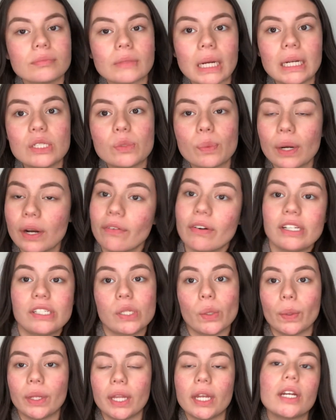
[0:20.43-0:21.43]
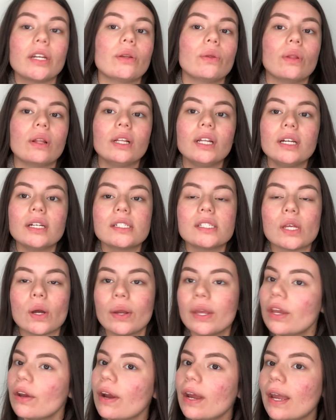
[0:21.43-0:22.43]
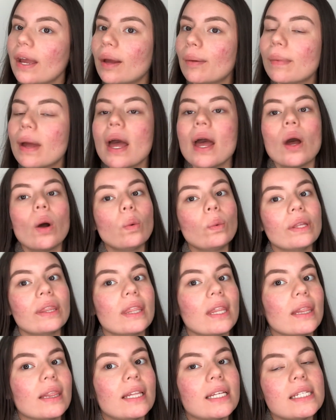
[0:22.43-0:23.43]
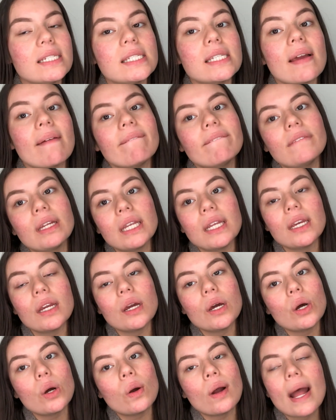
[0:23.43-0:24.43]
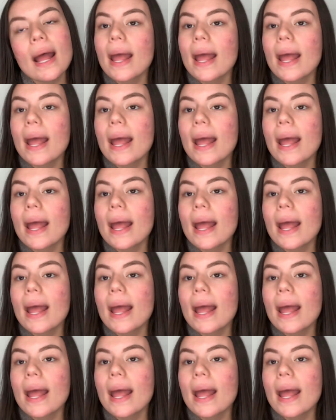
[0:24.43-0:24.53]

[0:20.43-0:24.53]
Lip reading: it's whatever. I still wanted to do the look, so here I am with this video.